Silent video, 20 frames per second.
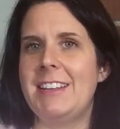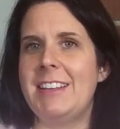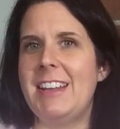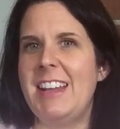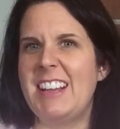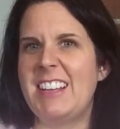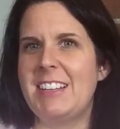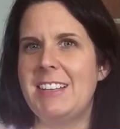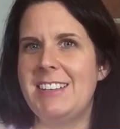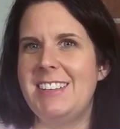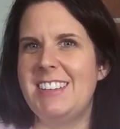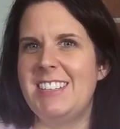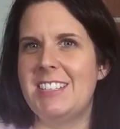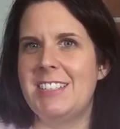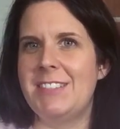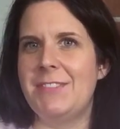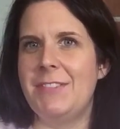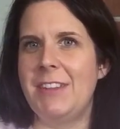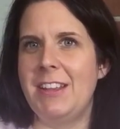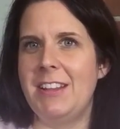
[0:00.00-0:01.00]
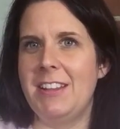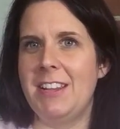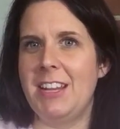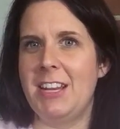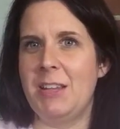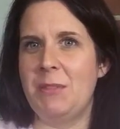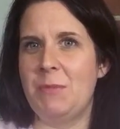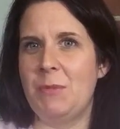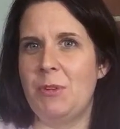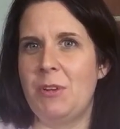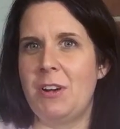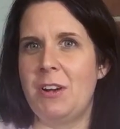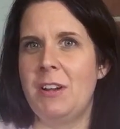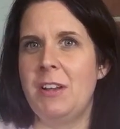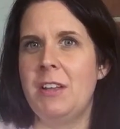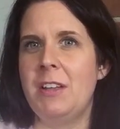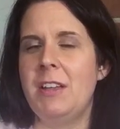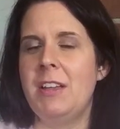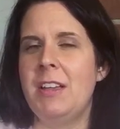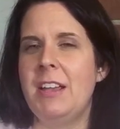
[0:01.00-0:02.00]
connectedness feeling
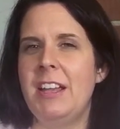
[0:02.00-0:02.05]
anymore.